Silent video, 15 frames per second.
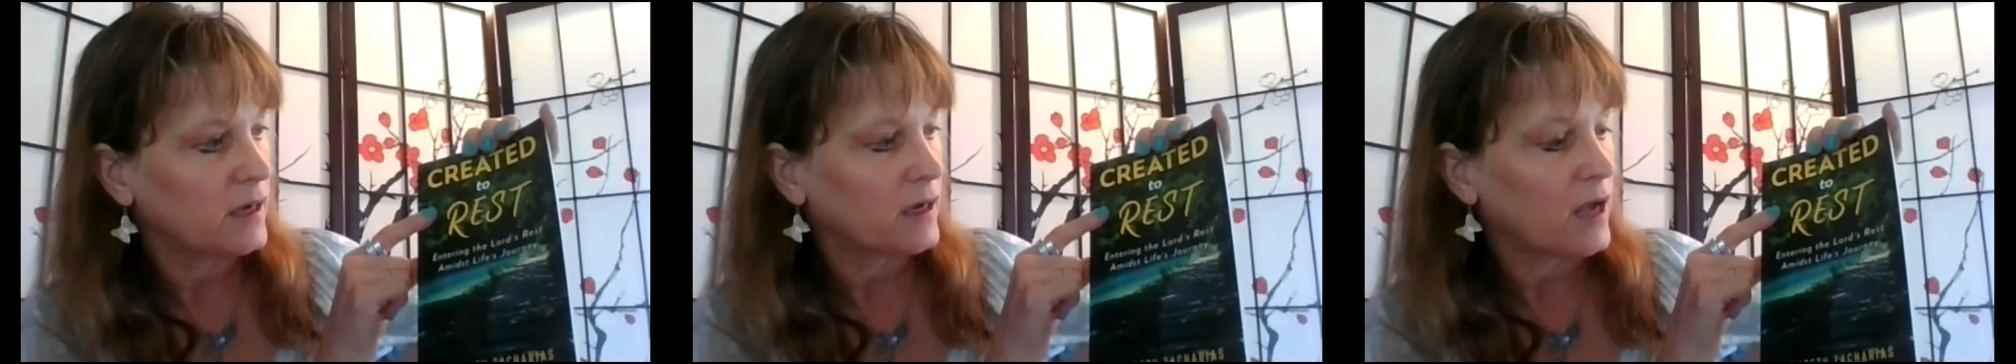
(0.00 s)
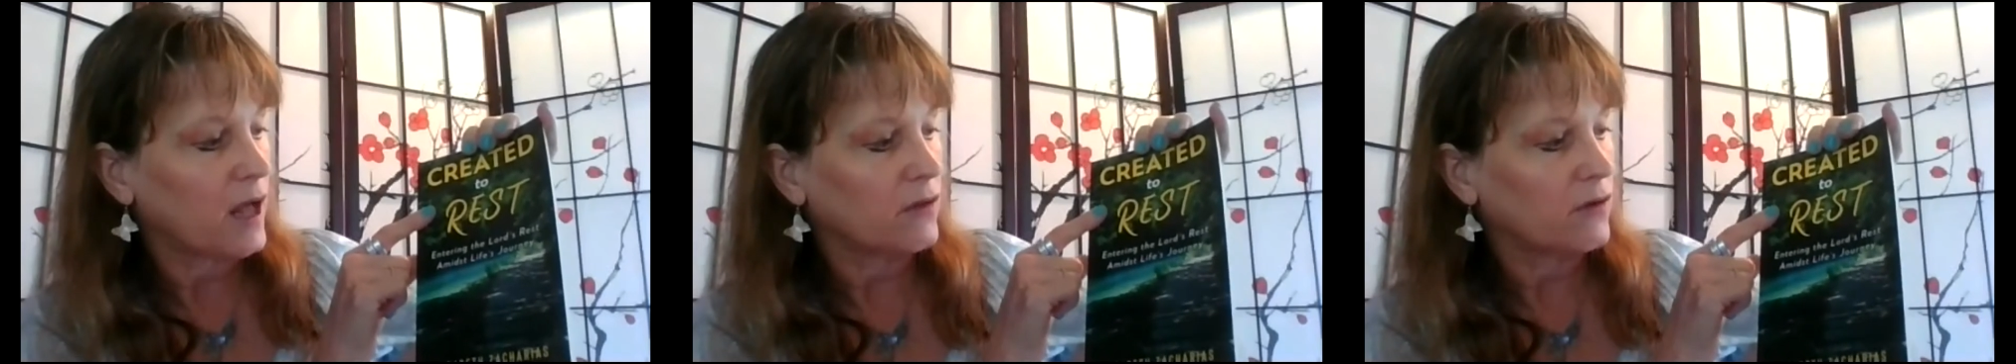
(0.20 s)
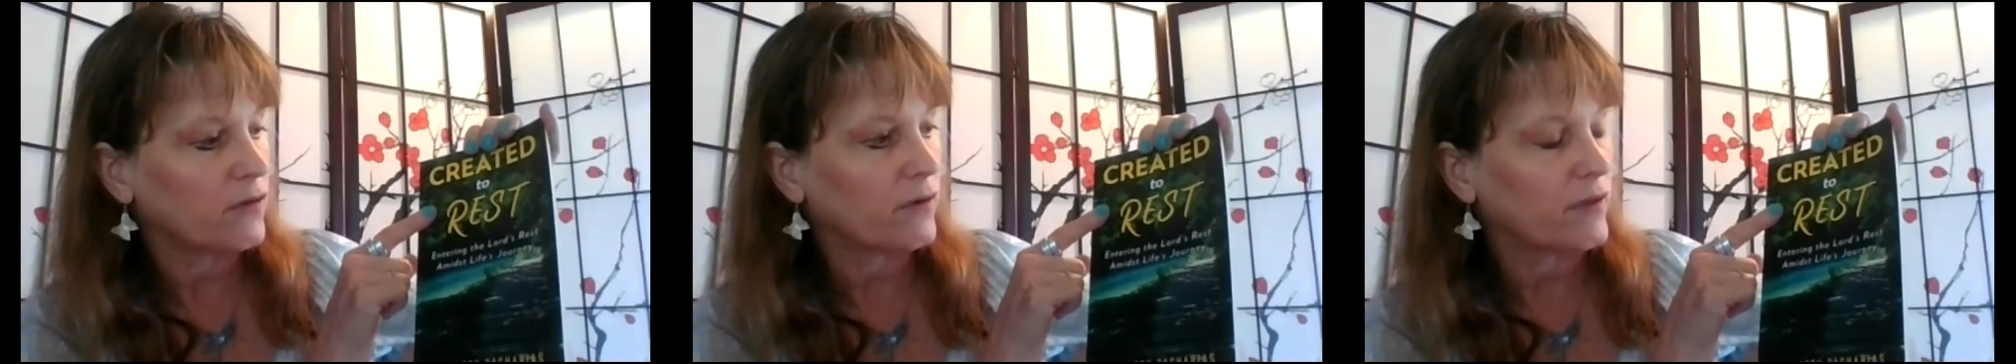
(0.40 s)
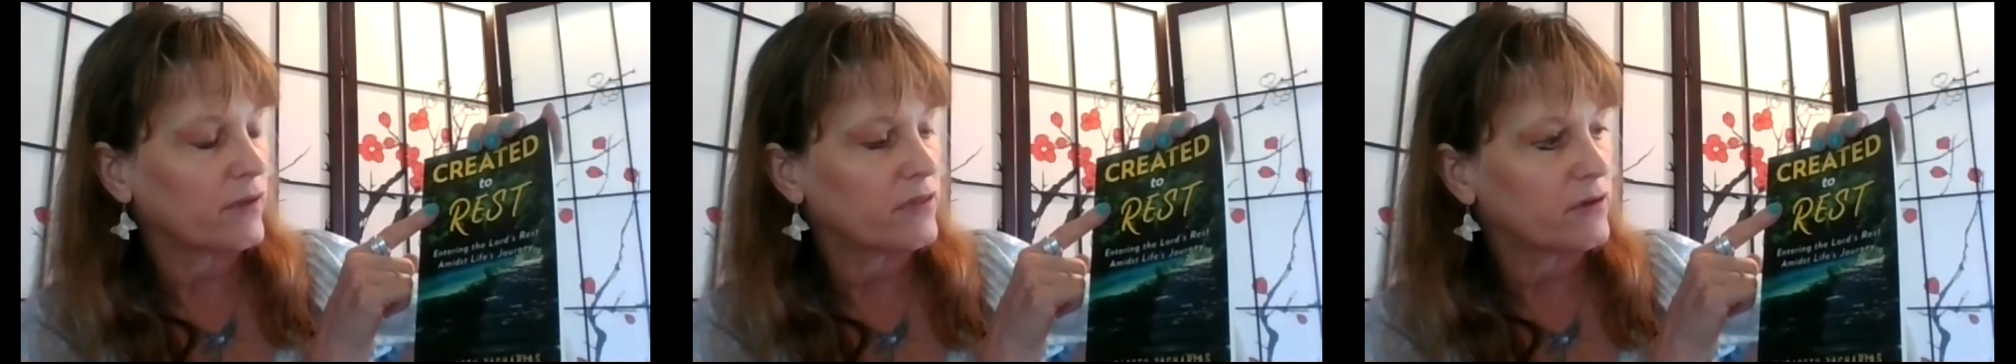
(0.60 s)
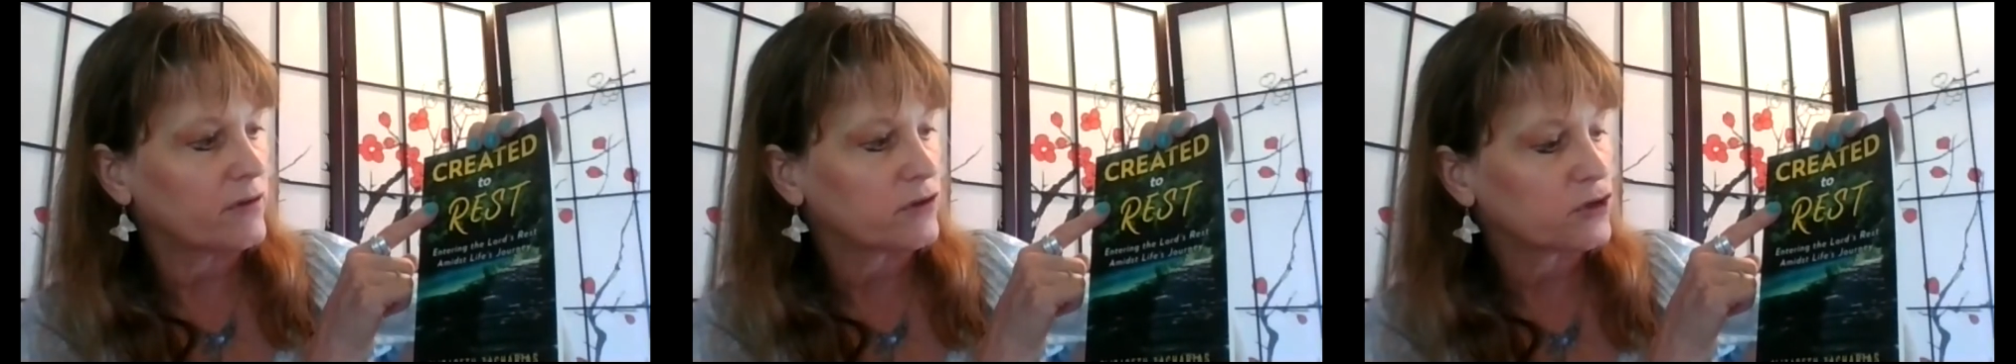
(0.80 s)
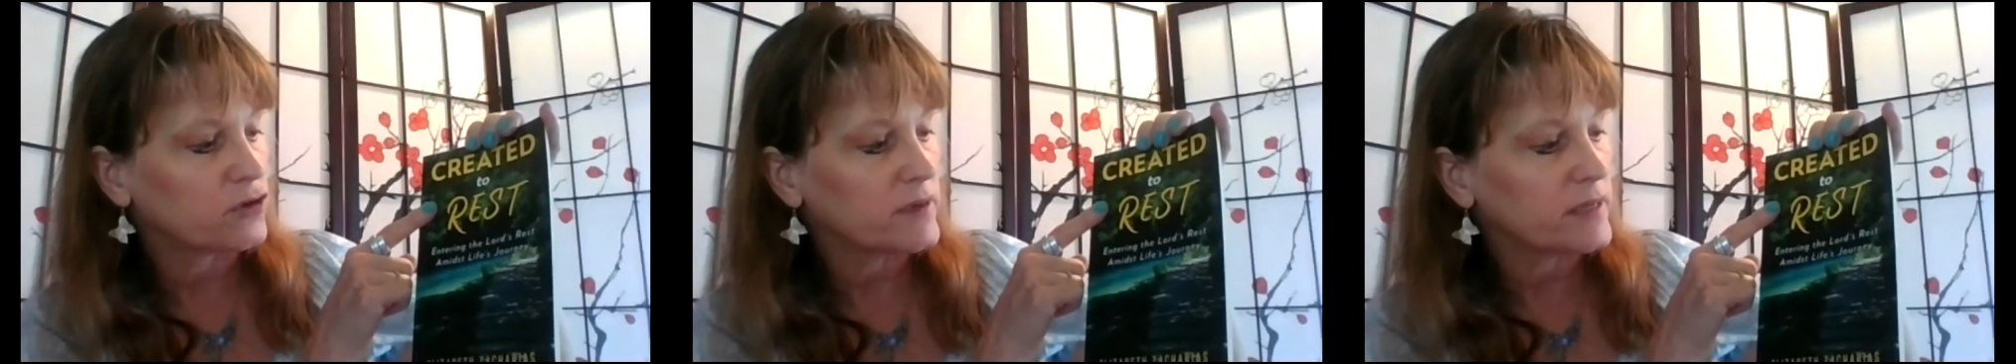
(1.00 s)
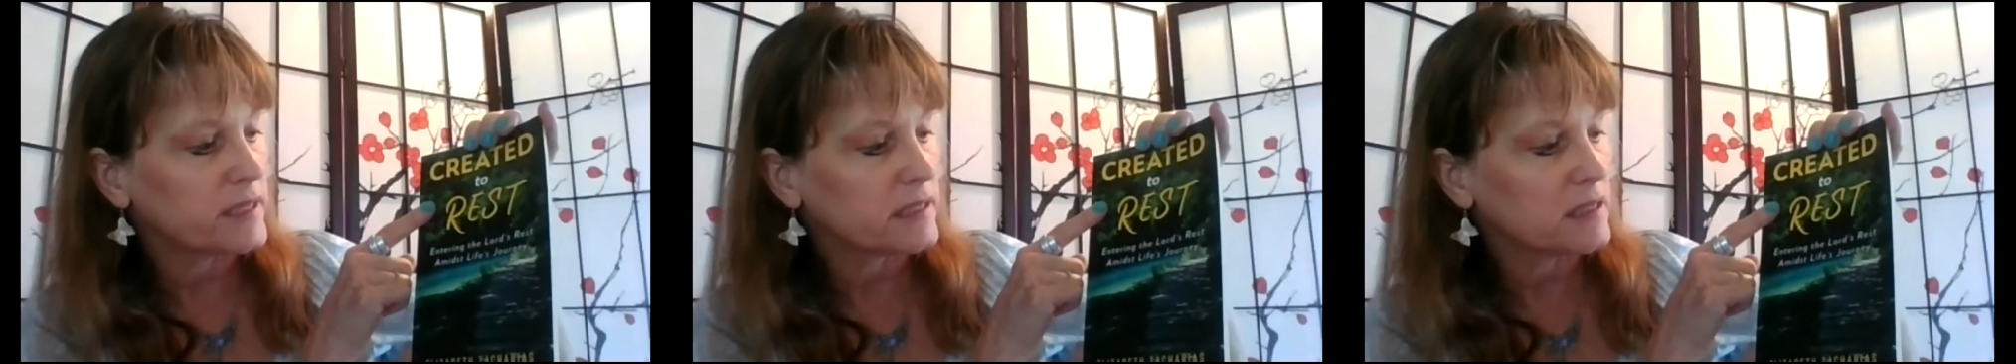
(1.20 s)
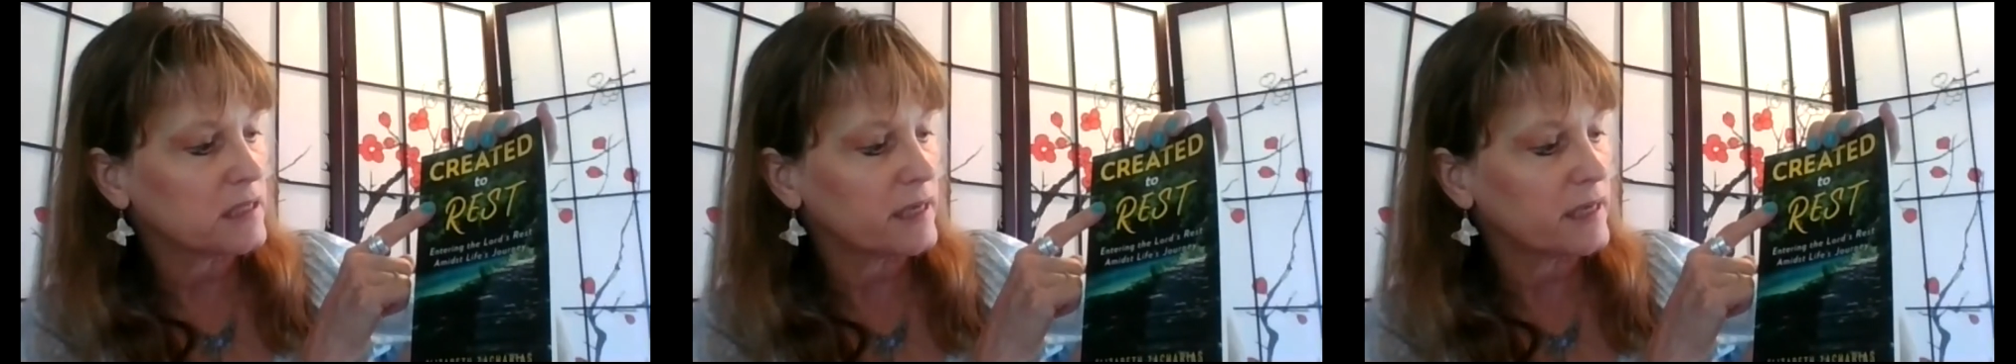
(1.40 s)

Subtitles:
color of the trees,